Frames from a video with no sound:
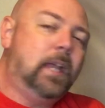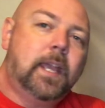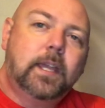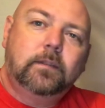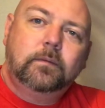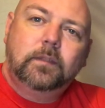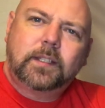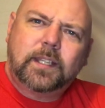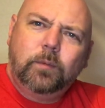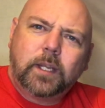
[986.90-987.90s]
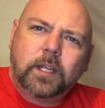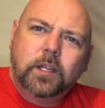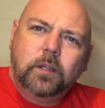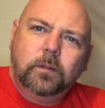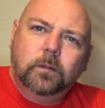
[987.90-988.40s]
and see what it can
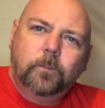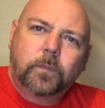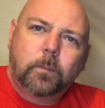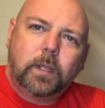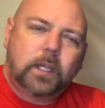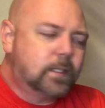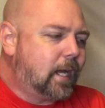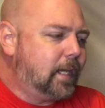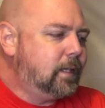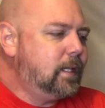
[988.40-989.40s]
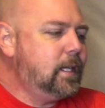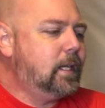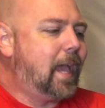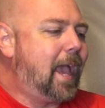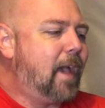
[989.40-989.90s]
do, because I
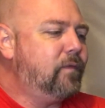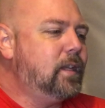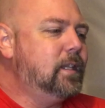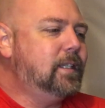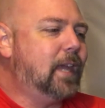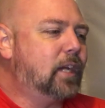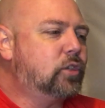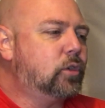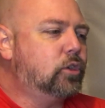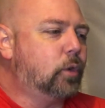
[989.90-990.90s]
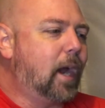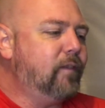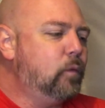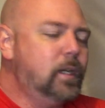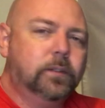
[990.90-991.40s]
think having these extra
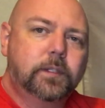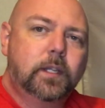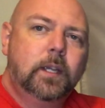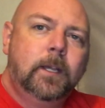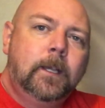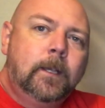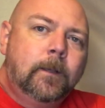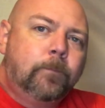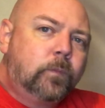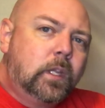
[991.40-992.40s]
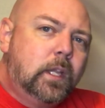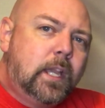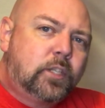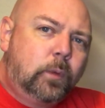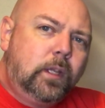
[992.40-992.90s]
drive wheels,
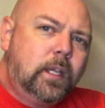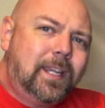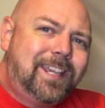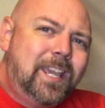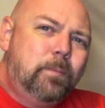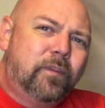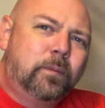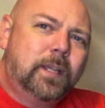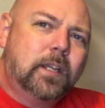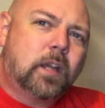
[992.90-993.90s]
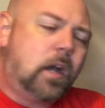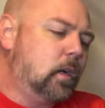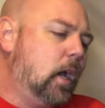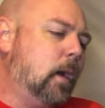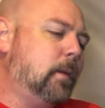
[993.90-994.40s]
it's really going to keep it from getting
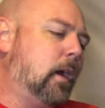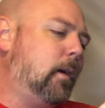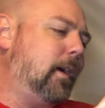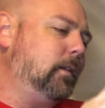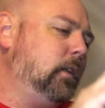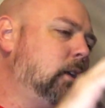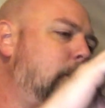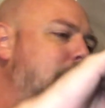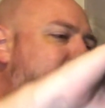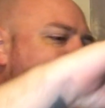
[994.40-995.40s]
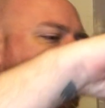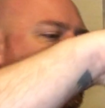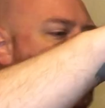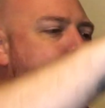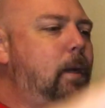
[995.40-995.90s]
hung up. Now, I mean, obviously
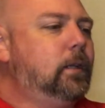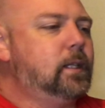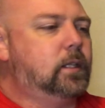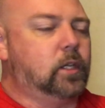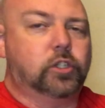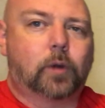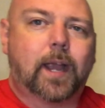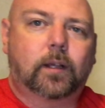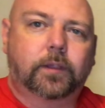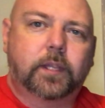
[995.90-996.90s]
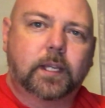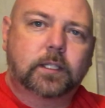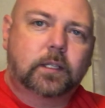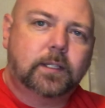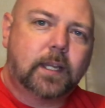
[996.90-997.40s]
that belly is going to drag on
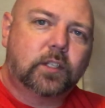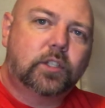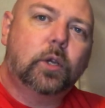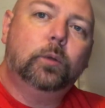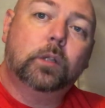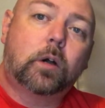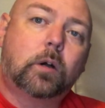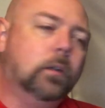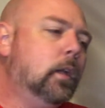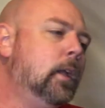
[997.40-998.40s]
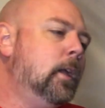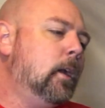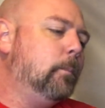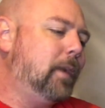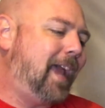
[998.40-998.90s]
things because that is so long,
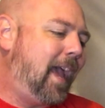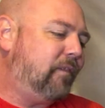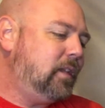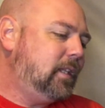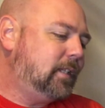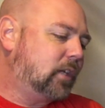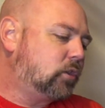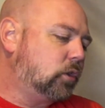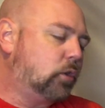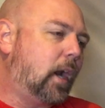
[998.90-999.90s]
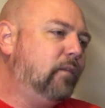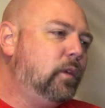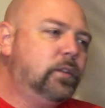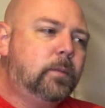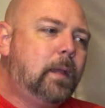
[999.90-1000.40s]
but having these extra drive
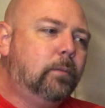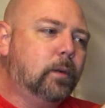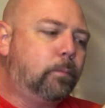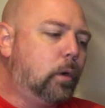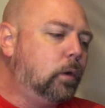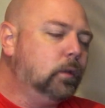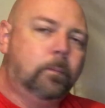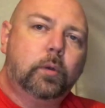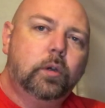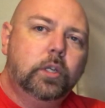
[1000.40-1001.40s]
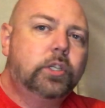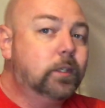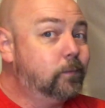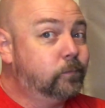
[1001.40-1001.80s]
wheels to be able to pull and push,